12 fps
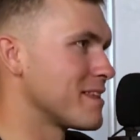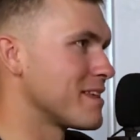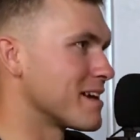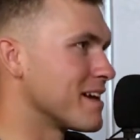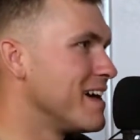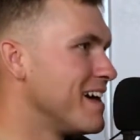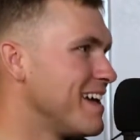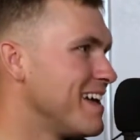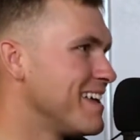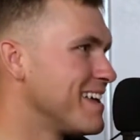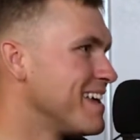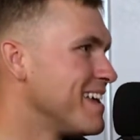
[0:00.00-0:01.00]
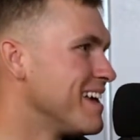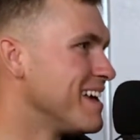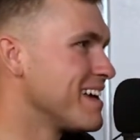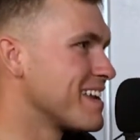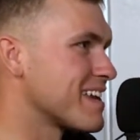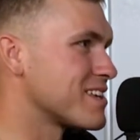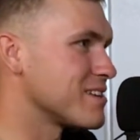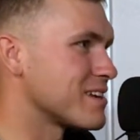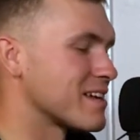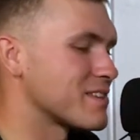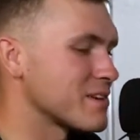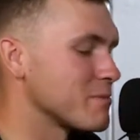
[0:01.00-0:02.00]
yeah. I
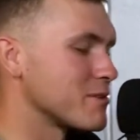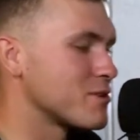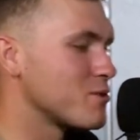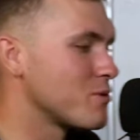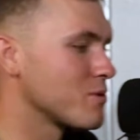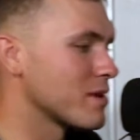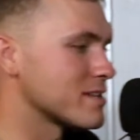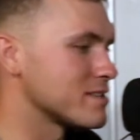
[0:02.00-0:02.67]
think it'd be cool